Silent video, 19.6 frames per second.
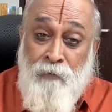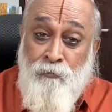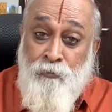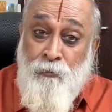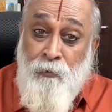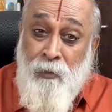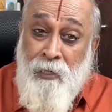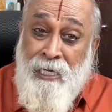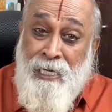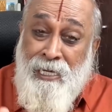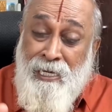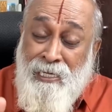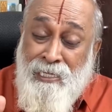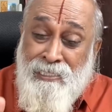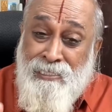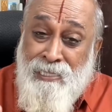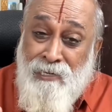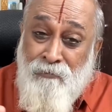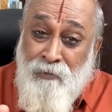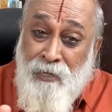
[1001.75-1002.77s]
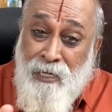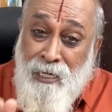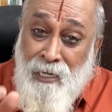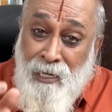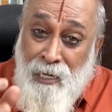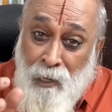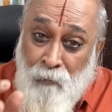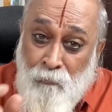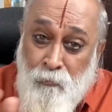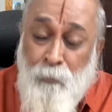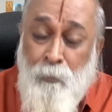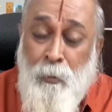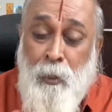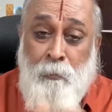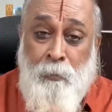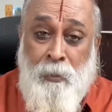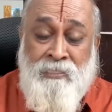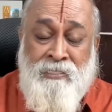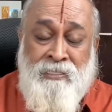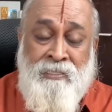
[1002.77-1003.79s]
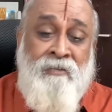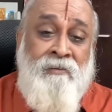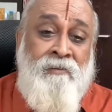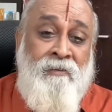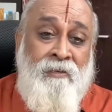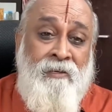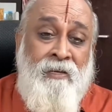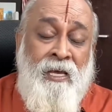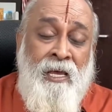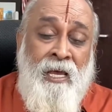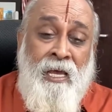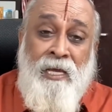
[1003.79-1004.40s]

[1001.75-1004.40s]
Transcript: if he is a very lovable person,